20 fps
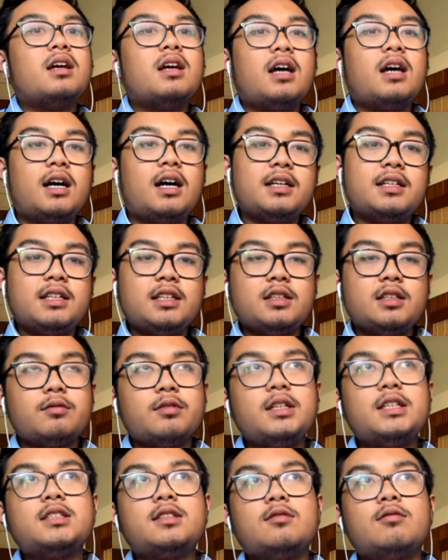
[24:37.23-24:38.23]
I think the
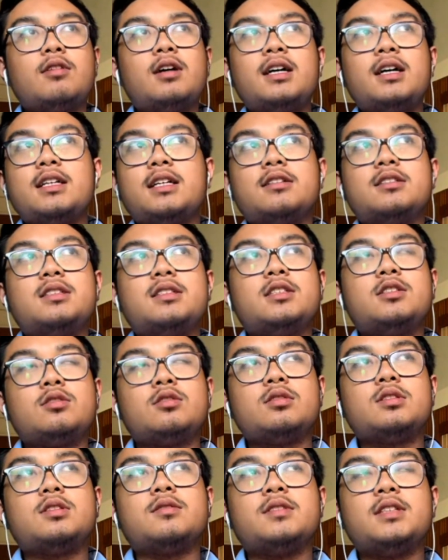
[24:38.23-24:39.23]
reason why there's this
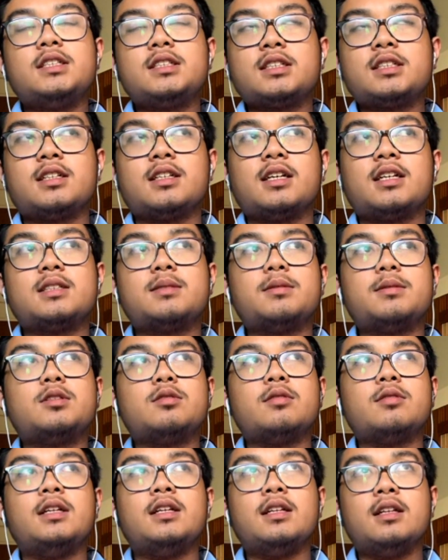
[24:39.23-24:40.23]
sort of disconnect
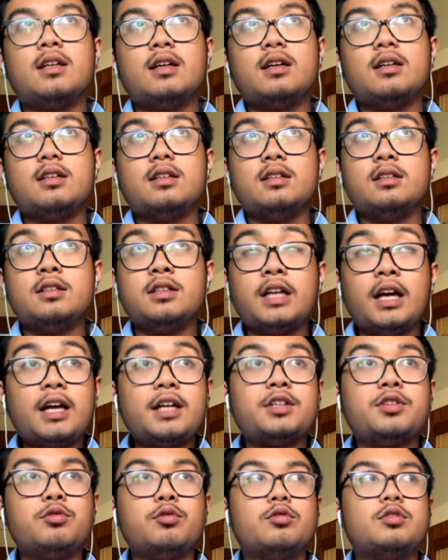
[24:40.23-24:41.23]
between their
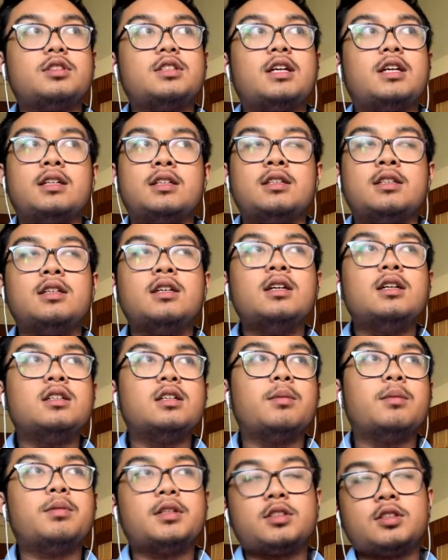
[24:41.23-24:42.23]
thought and the
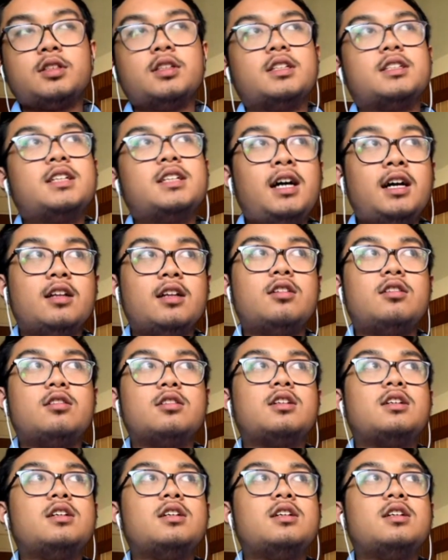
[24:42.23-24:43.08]
Platonic dialogue